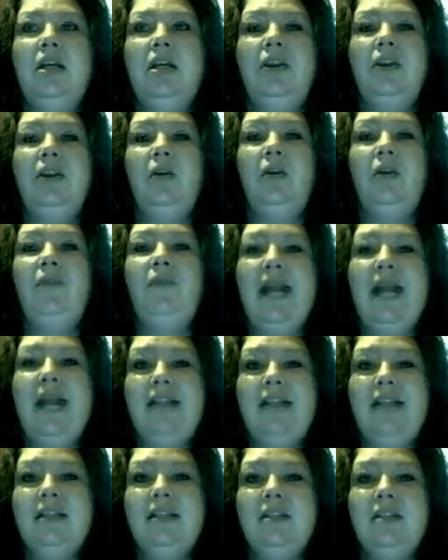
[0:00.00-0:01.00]
that our
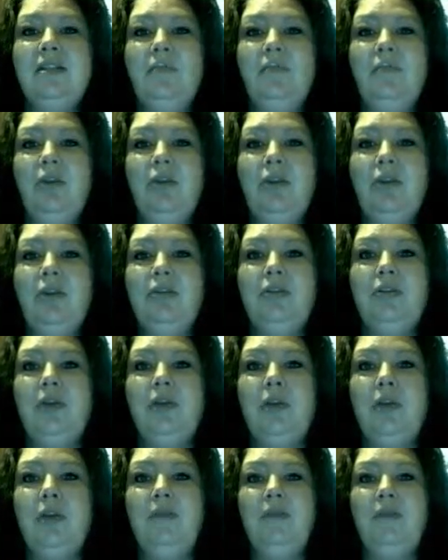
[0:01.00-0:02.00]
faith is of worth
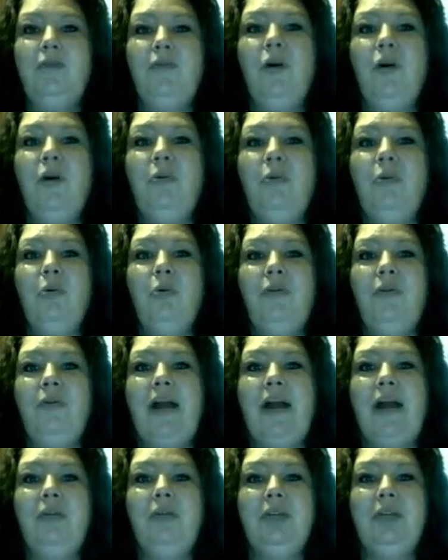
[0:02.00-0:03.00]
far more
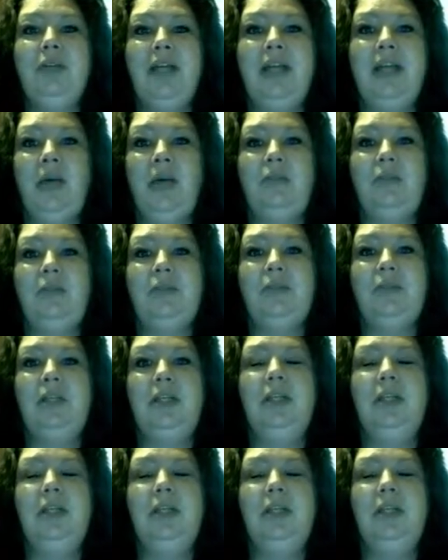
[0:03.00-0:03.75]
value than gold.